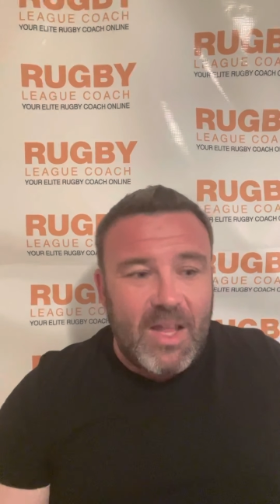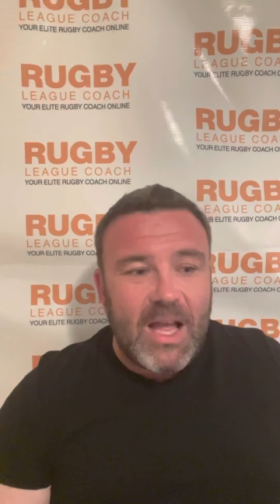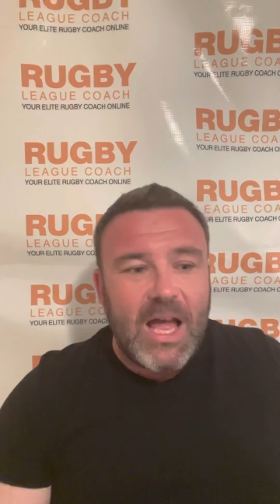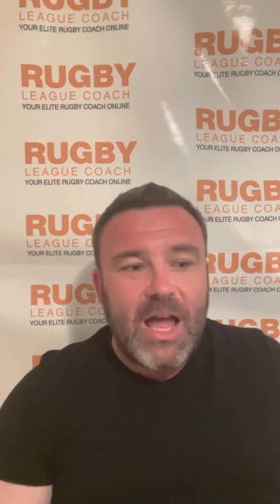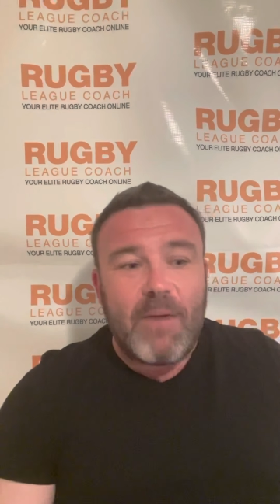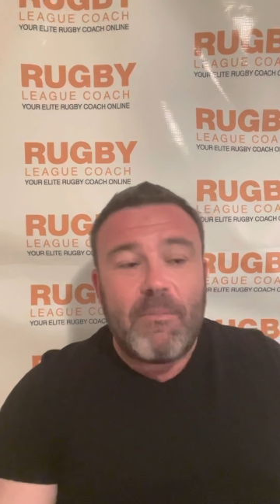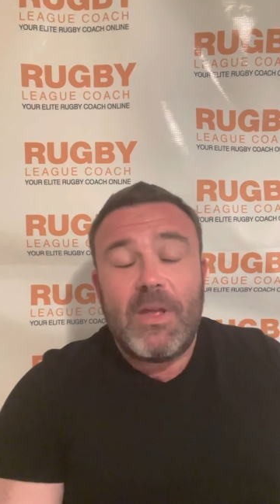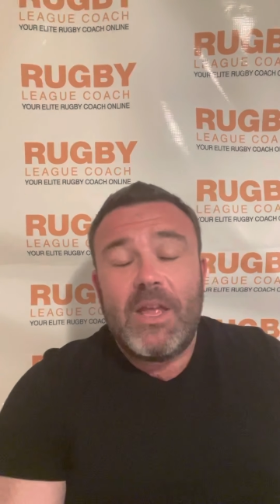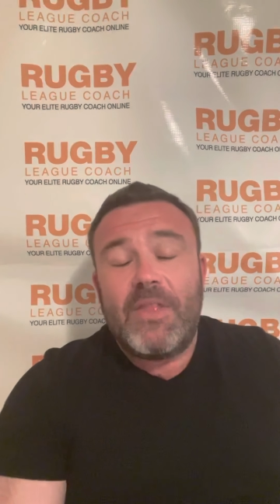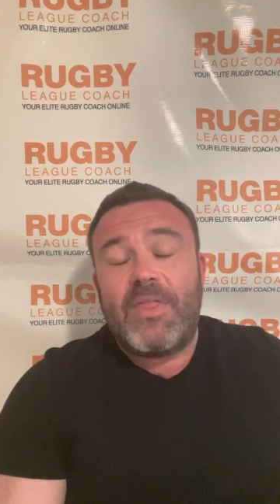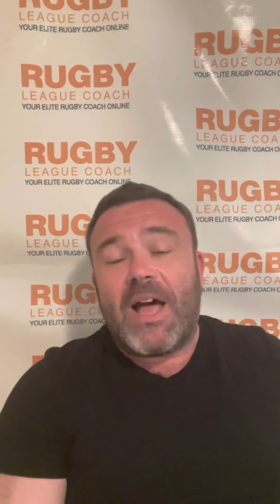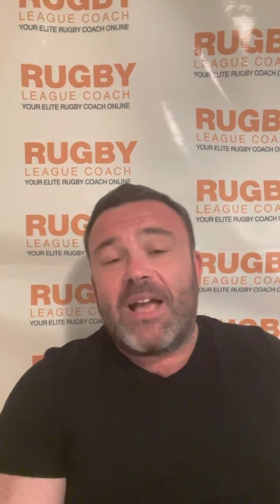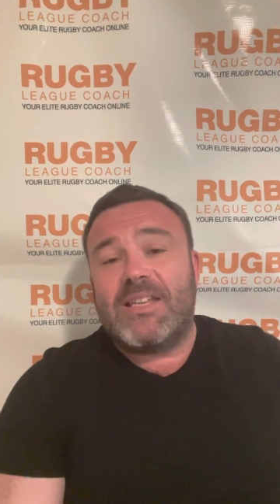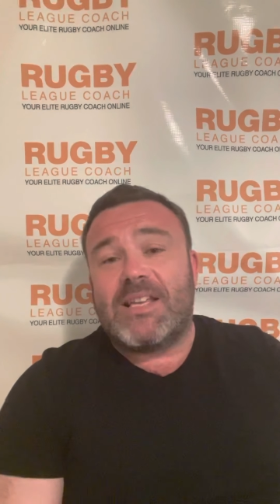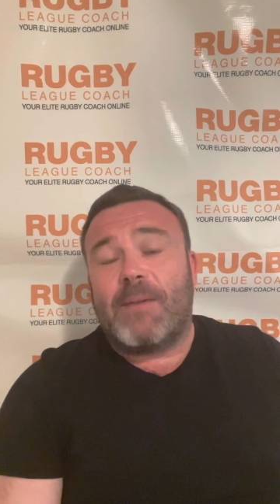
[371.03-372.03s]

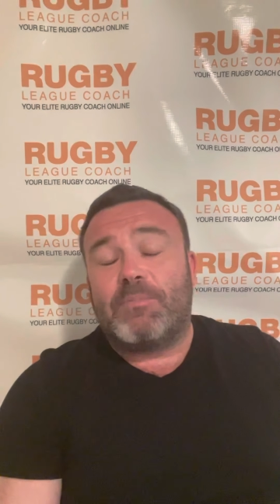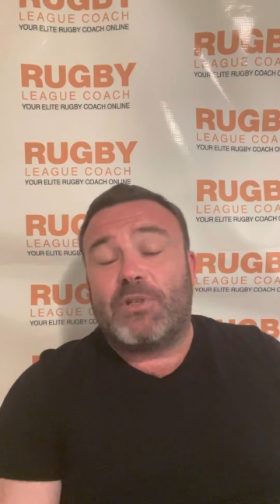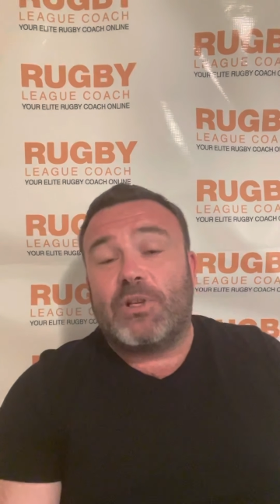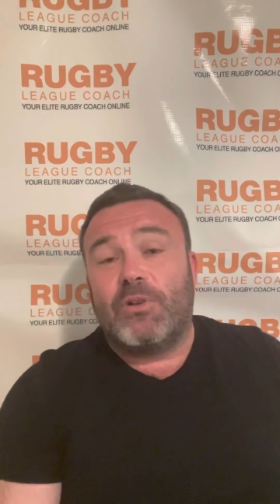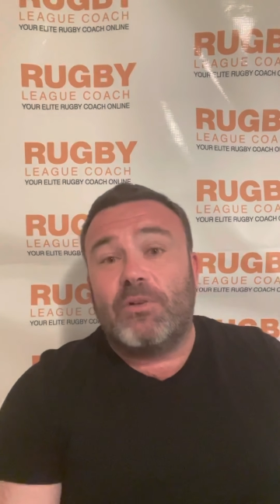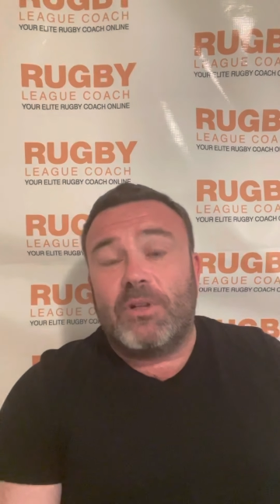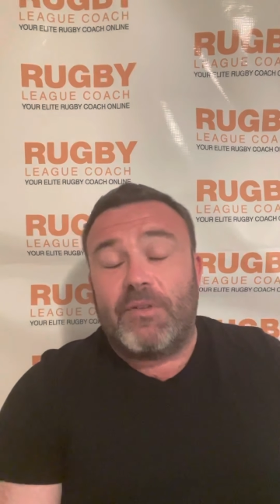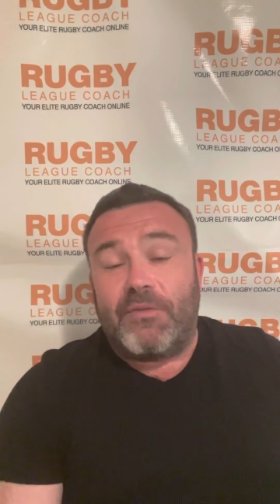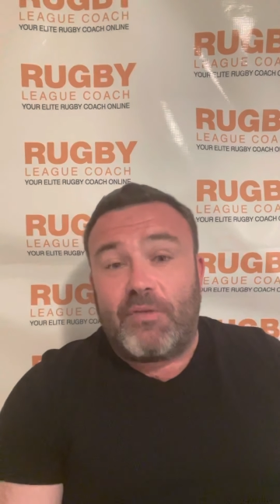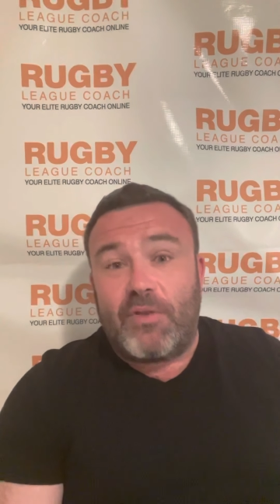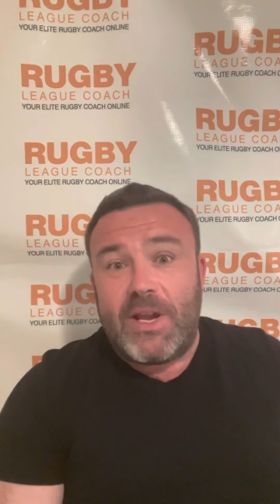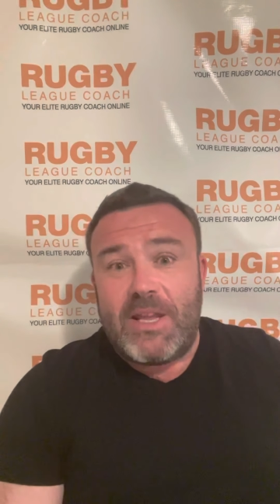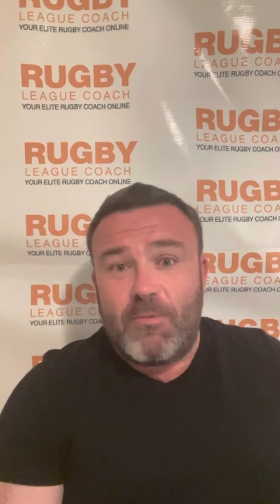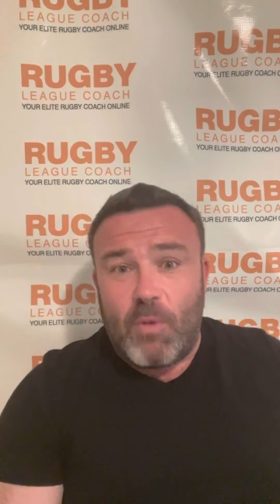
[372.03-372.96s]
That is absolutely free.